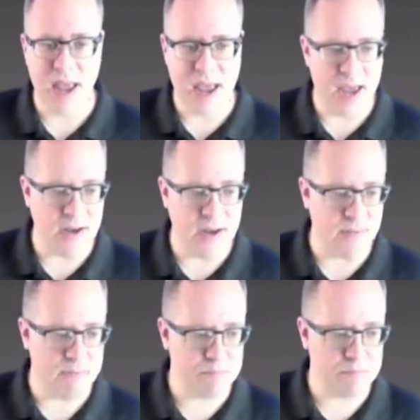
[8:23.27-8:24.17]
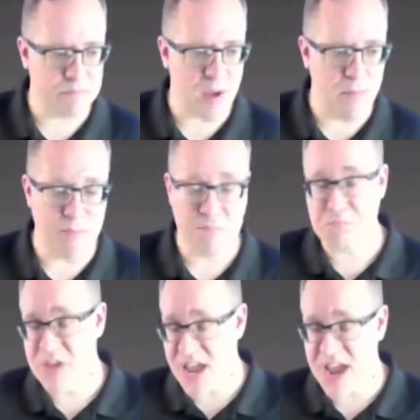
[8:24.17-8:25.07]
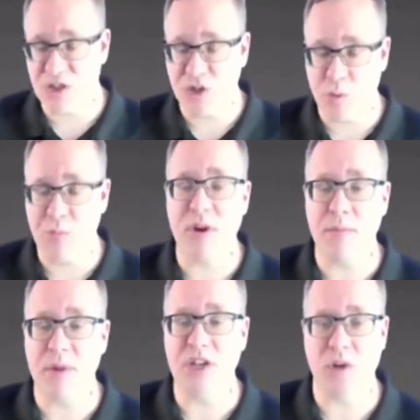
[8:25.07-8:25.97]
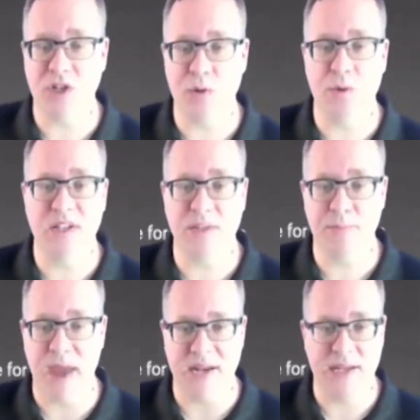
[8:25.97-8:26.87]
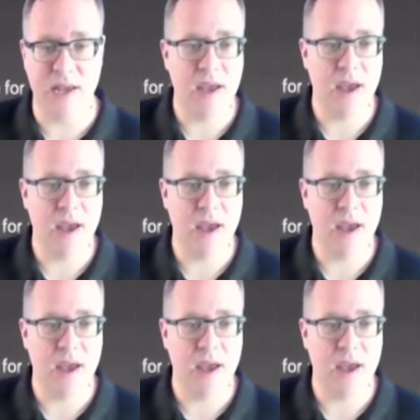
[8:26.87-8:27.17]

And the answers were pretty much what you would expect.